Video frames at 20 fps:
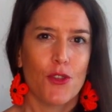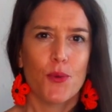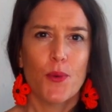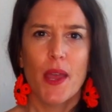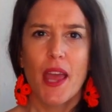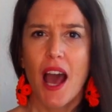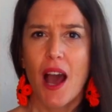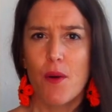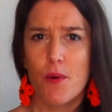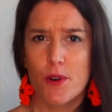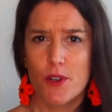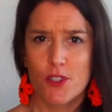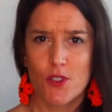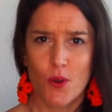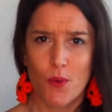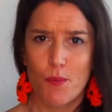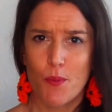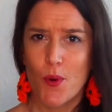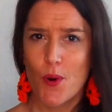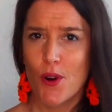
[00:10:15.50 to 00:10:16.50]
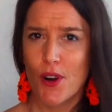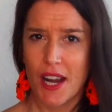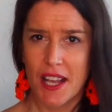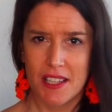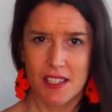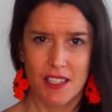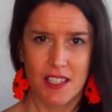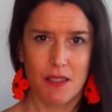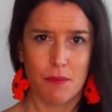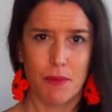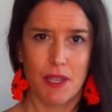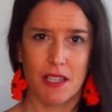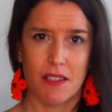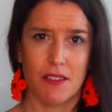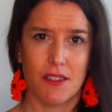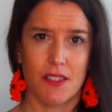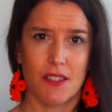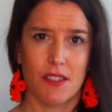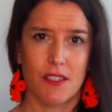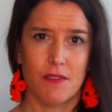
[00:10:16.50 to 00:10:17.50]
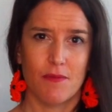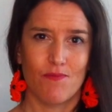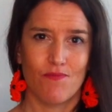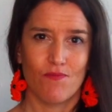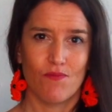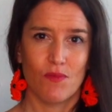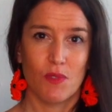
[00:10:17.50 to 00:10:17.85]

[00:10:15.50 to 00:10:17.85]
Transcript: 3 hours or more lasting meals.